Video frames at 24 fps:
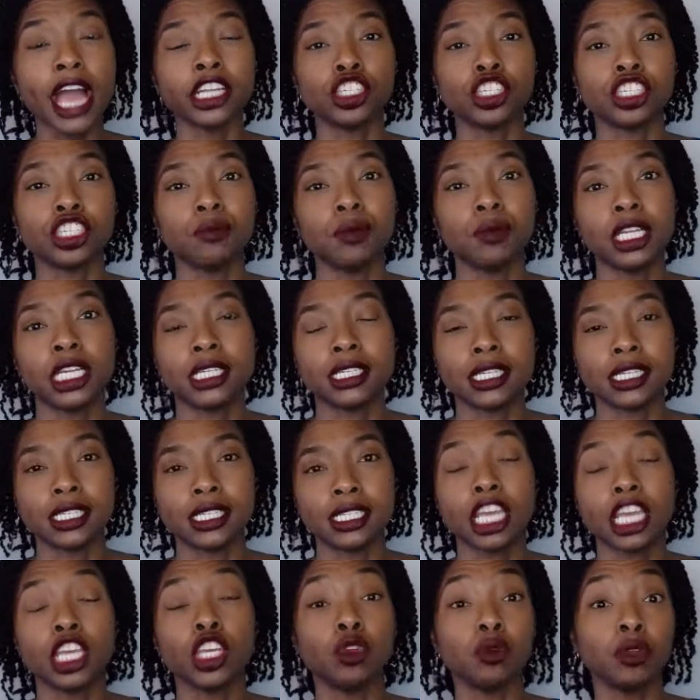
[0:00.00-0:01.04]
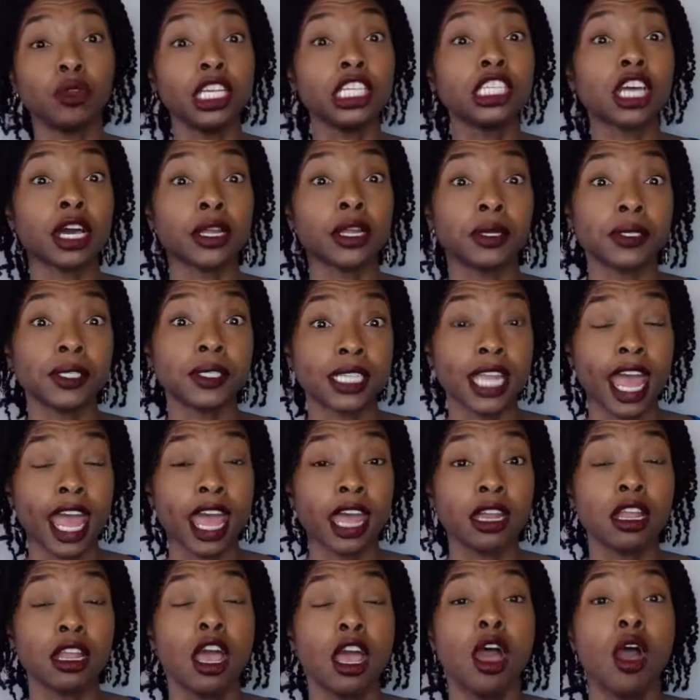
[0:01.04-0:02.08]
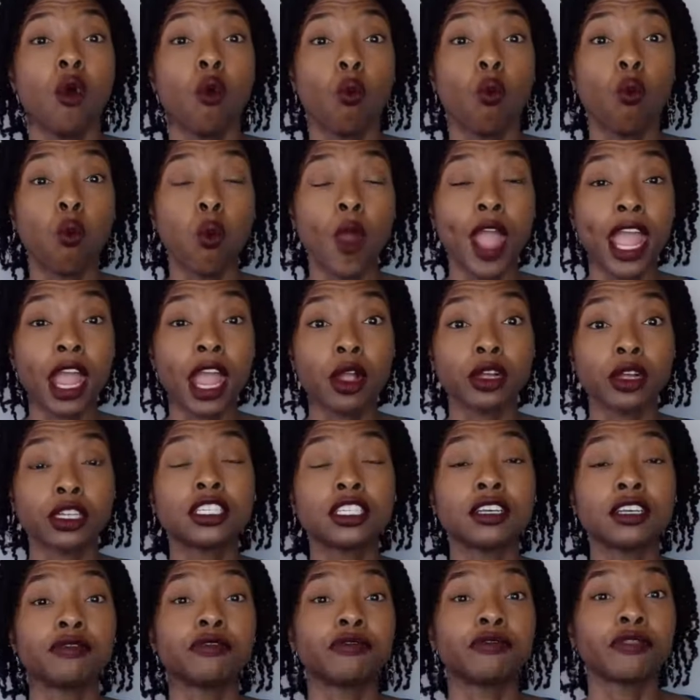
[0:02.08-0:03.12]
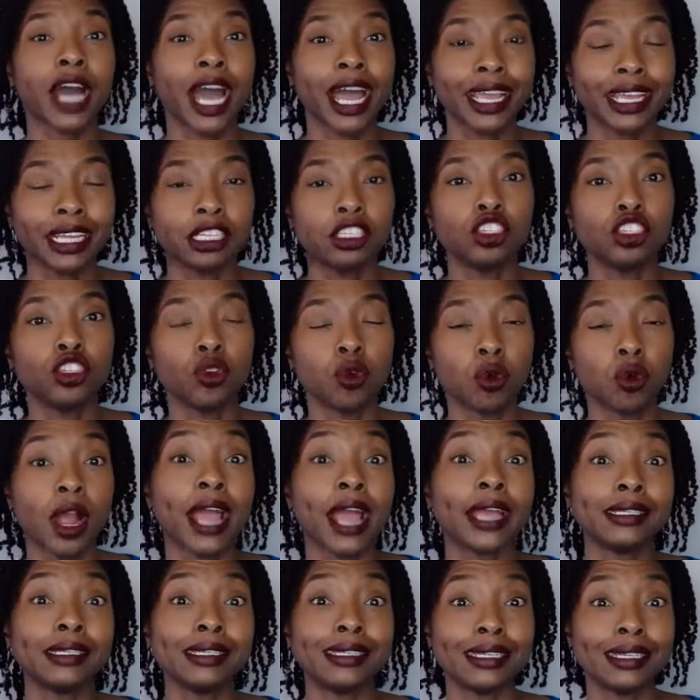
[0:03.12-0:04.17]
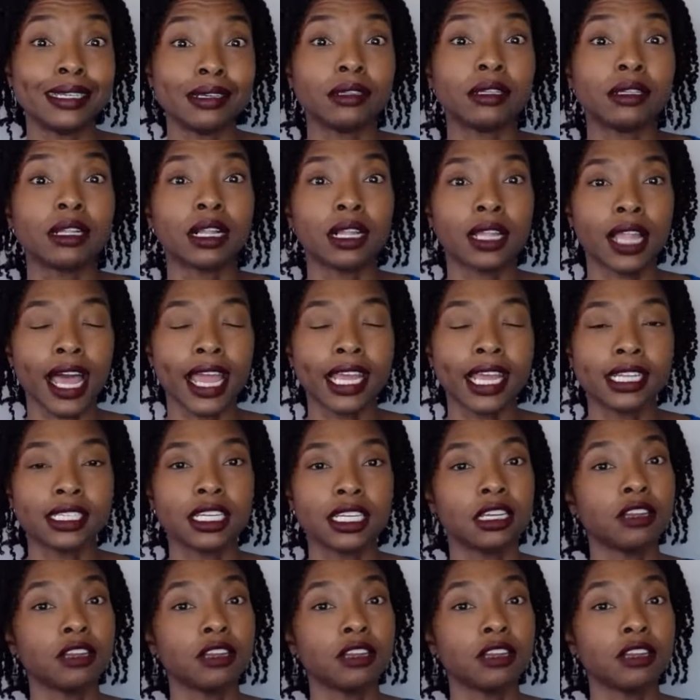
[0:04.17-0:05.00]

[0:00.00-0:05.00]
I just mean it to say you need to understand where to find your ideal client.